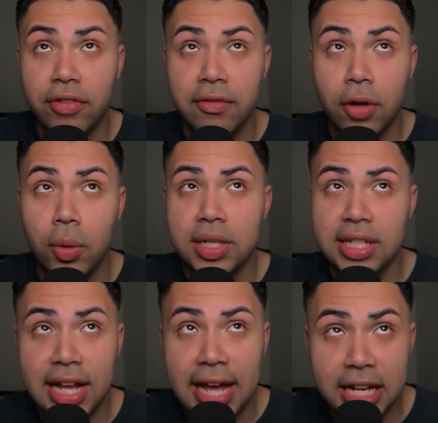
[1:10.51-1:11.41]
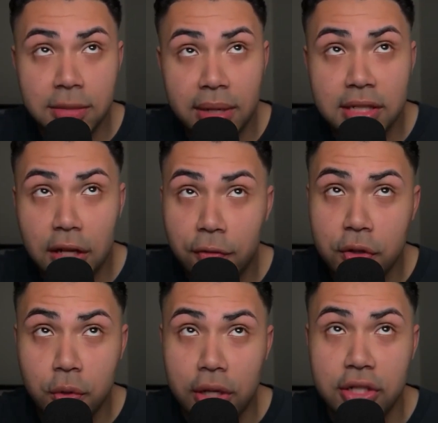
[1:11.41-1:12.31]
I've always had to ask myself this
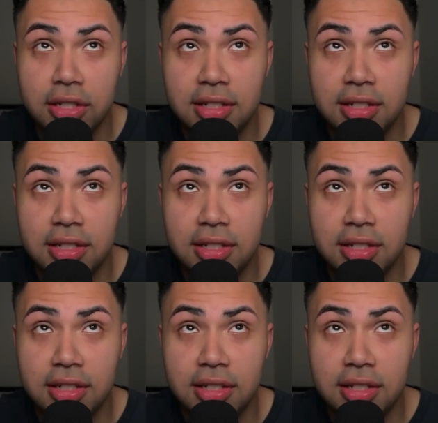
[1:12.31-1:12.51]
question